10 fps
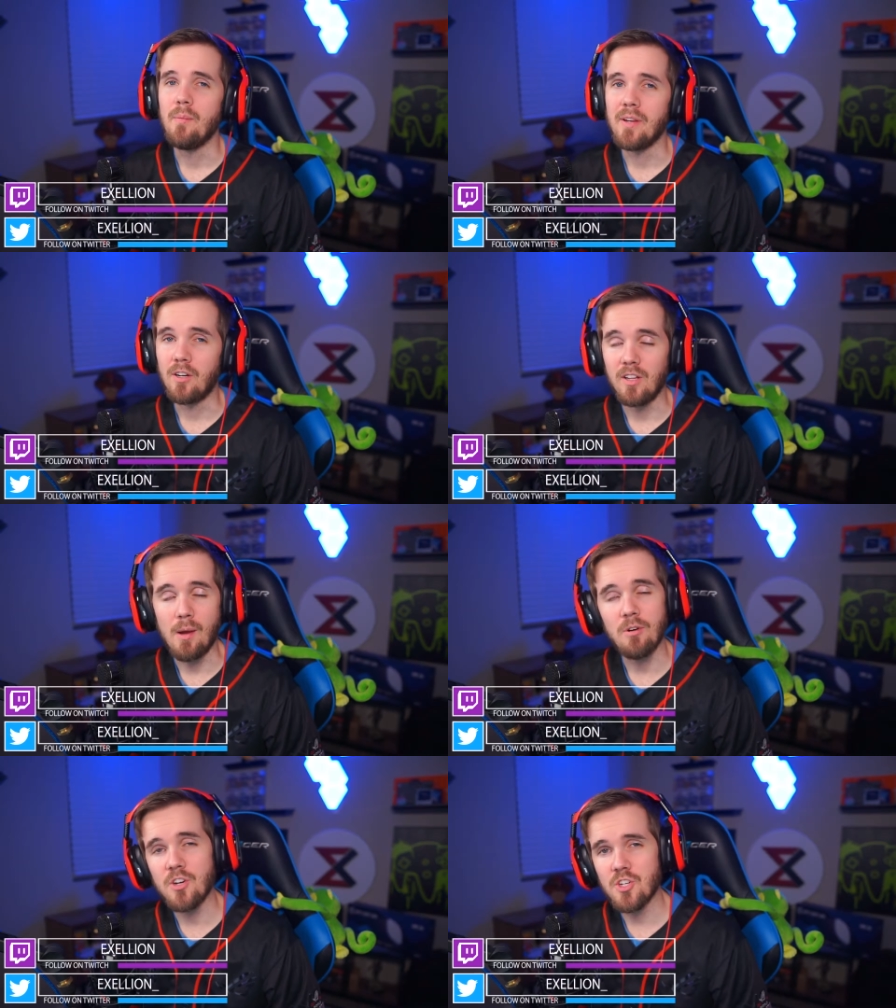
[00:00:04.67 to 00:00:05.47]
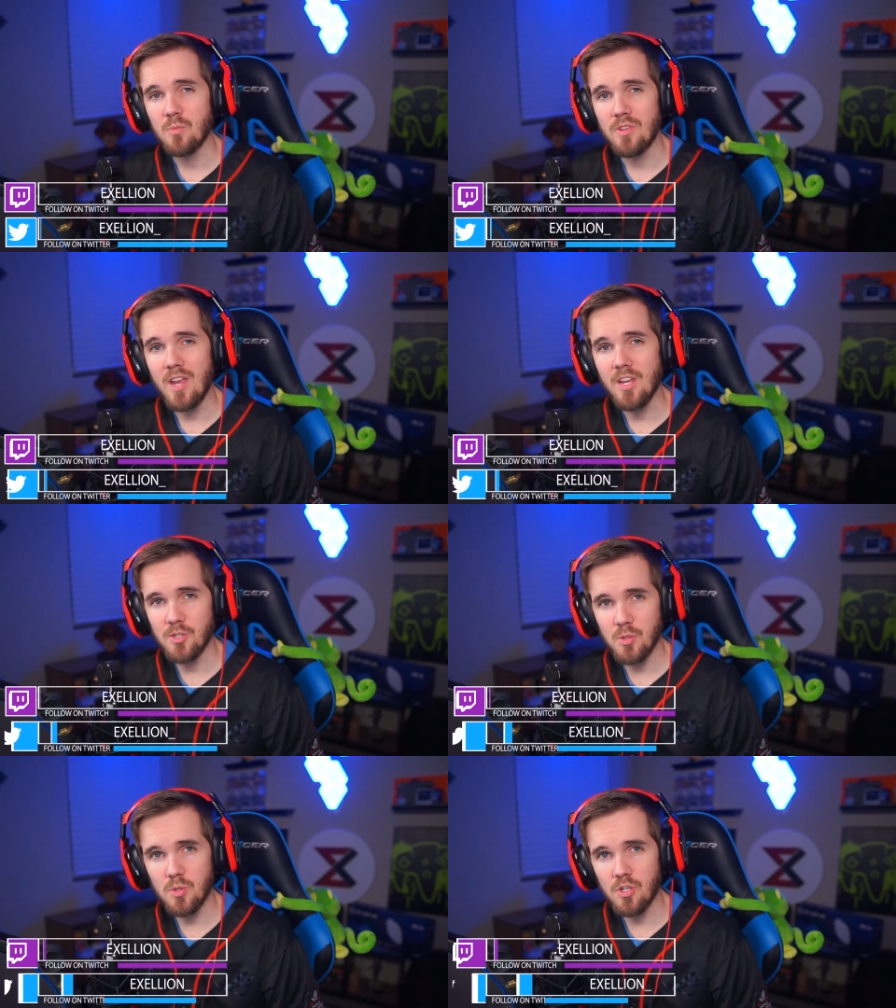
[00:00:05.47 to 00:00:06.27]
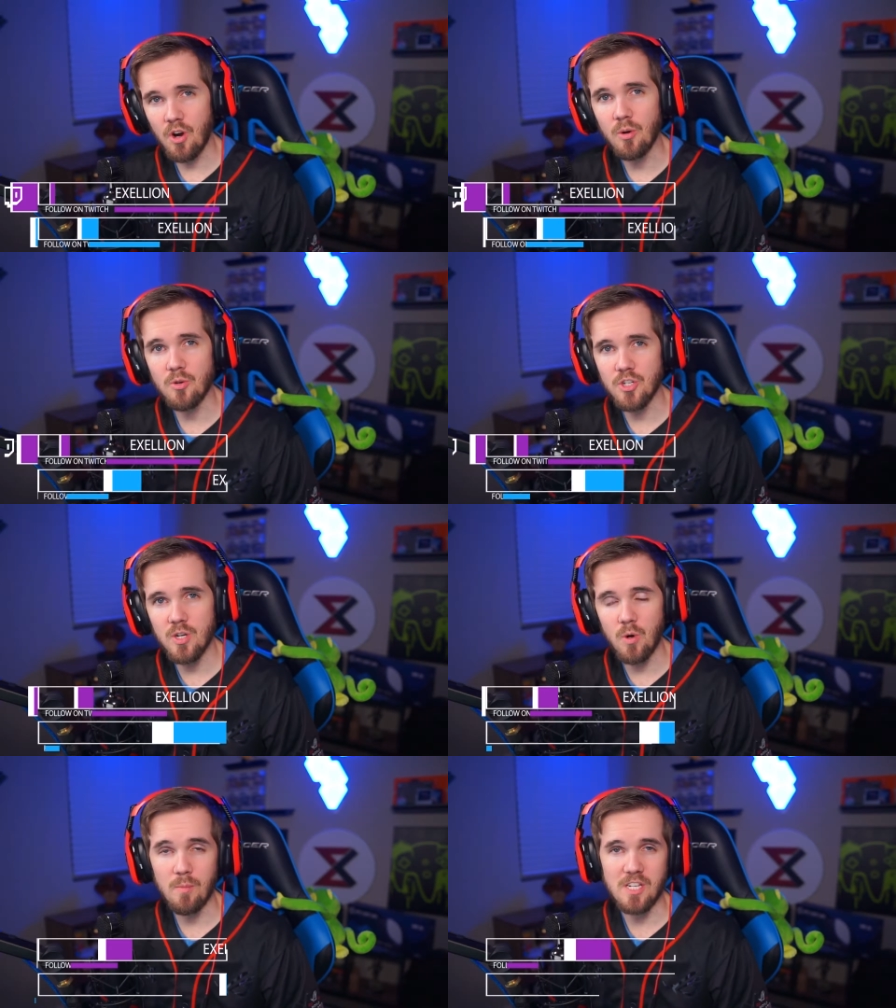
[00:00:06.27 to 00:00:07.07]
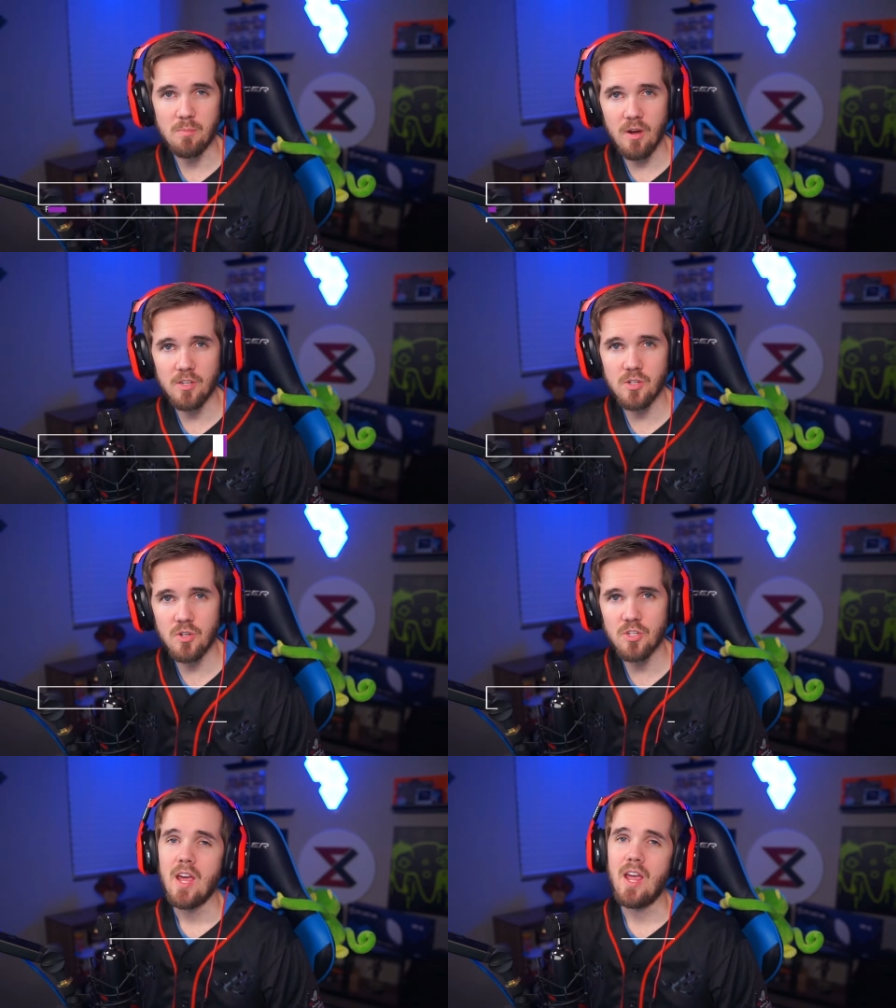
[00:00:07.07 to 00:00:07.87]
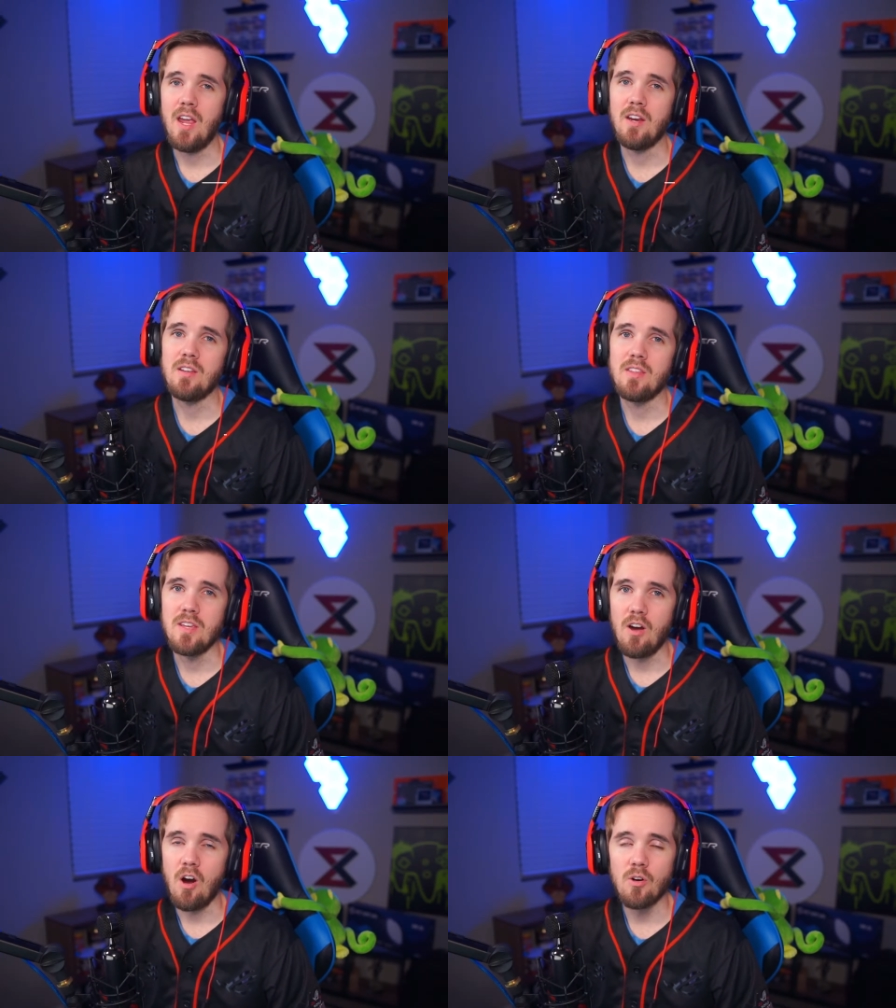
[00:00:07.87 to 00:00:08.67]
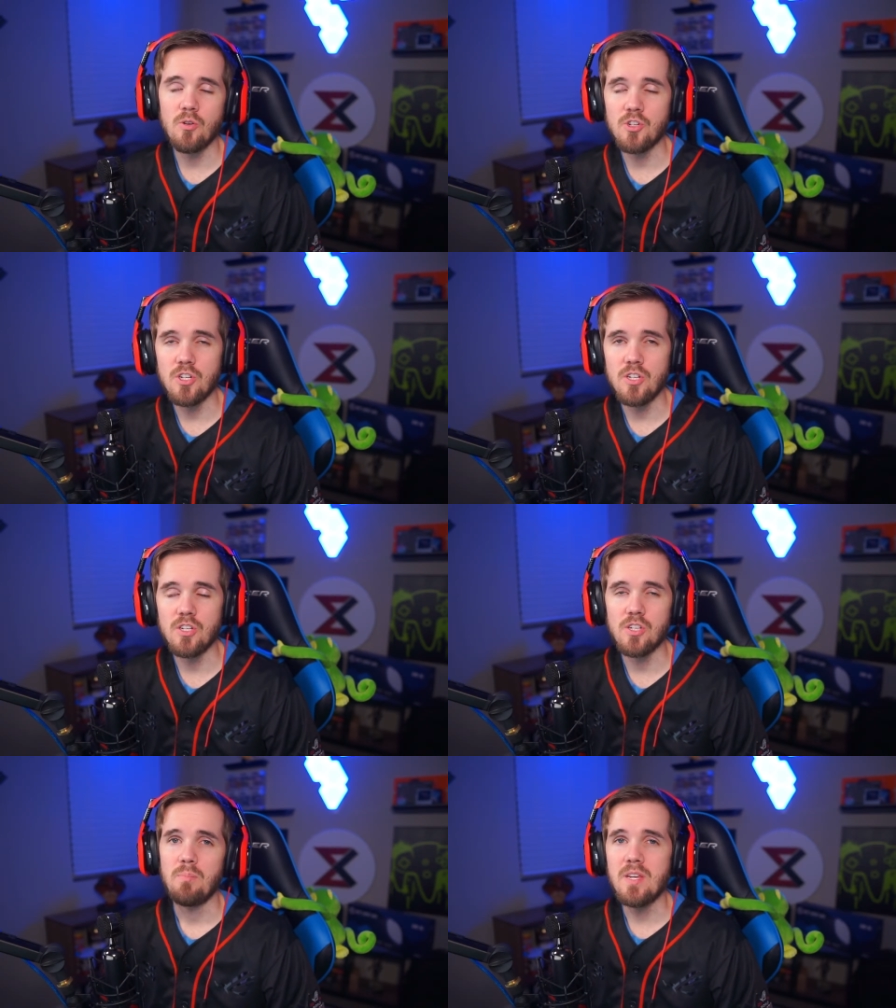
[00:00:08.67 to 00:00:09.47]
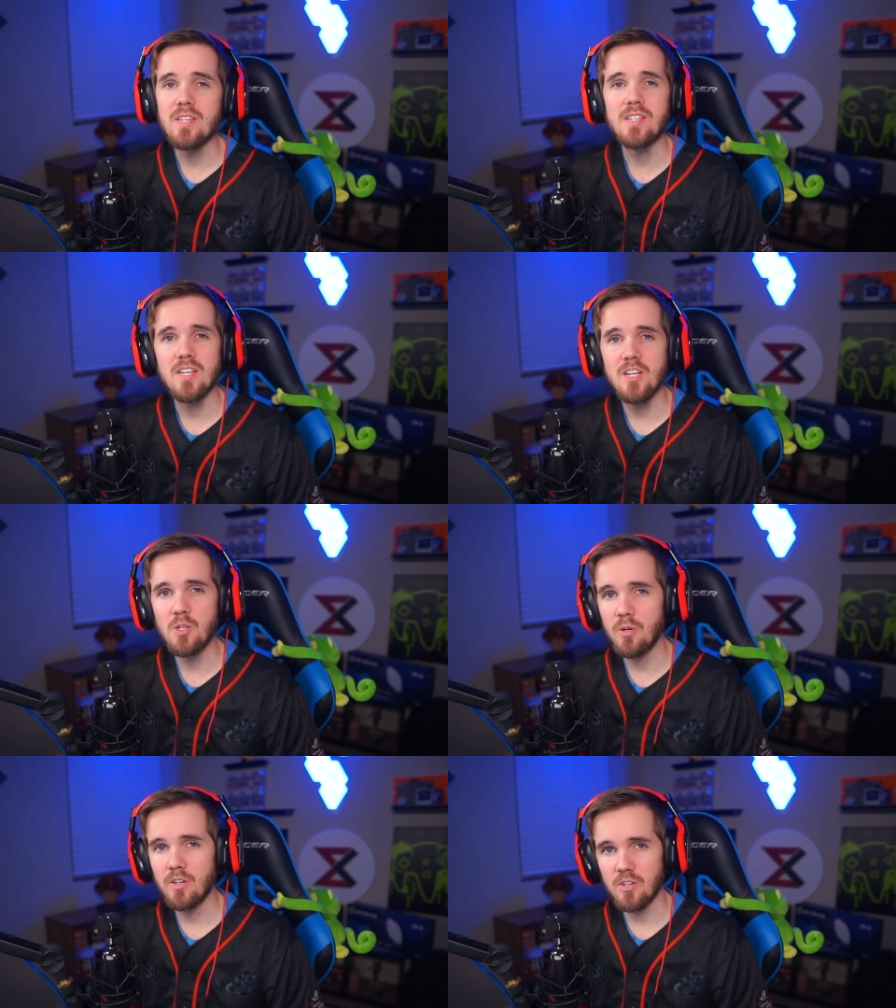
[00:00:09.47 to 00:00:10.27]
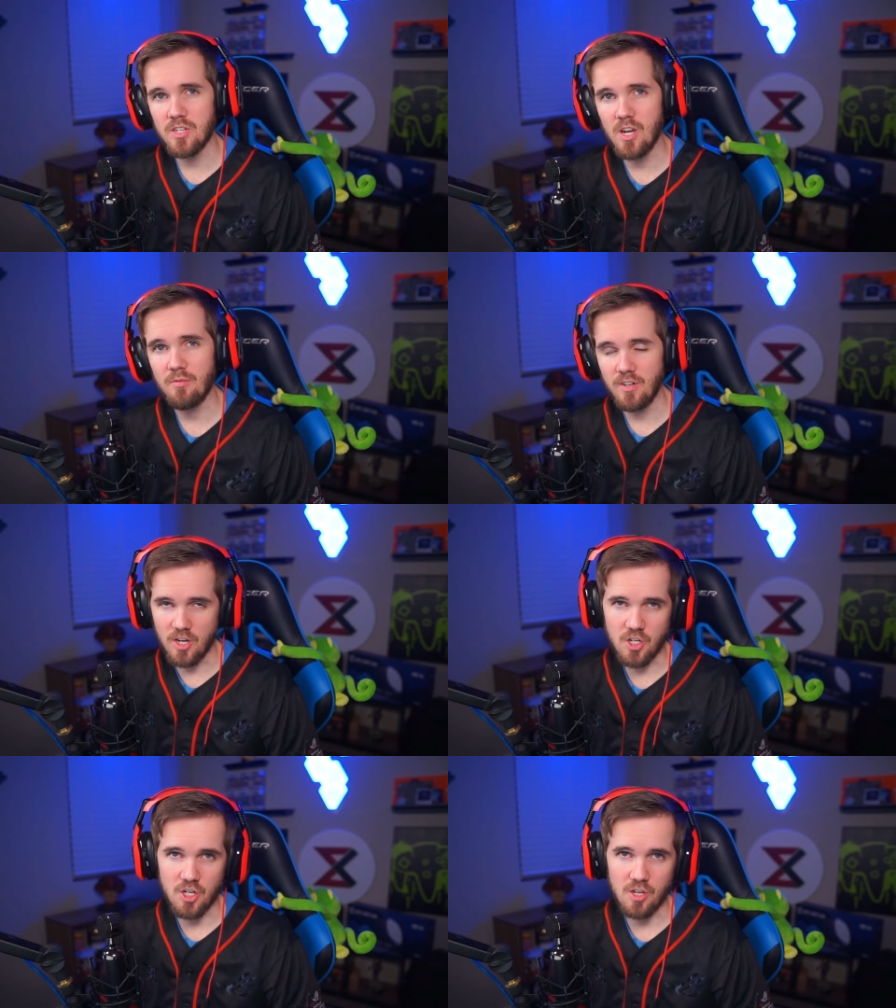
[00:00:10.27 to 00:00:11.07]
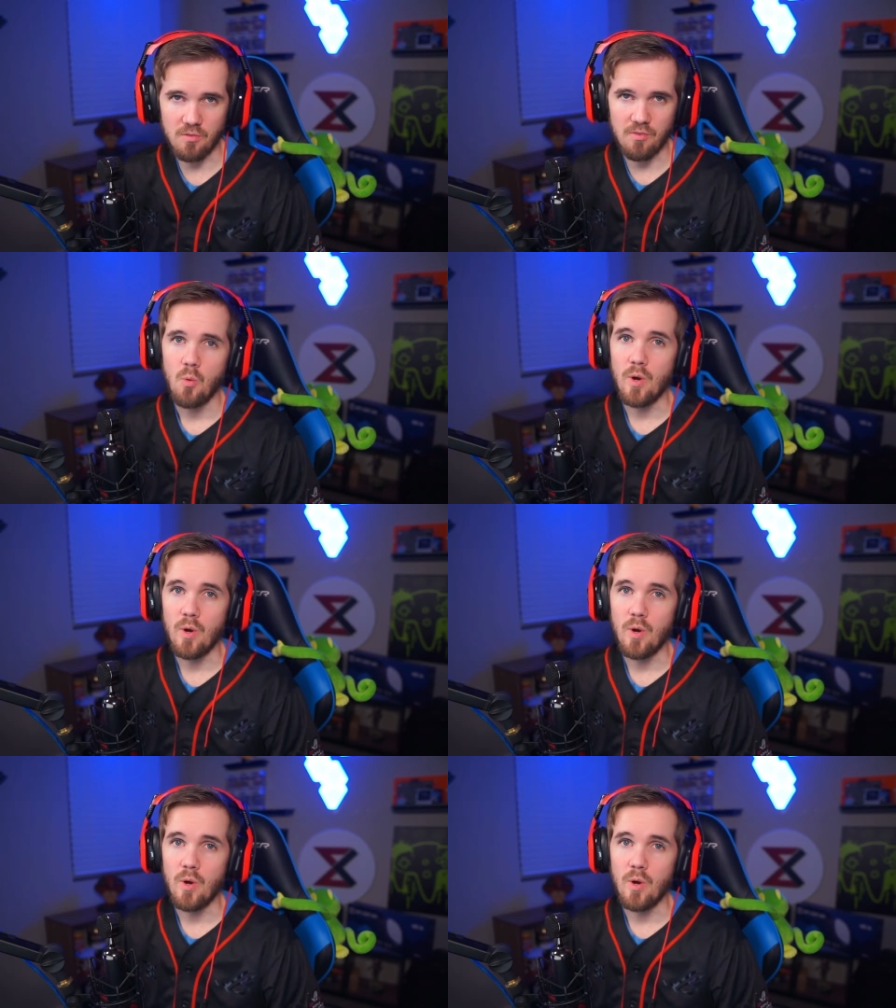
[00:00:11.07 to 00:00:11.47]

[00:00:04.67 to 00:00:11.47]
in collaboration with ASUS ROG, one of my sponsors, and the ROG's PC do-it-yourself initiative.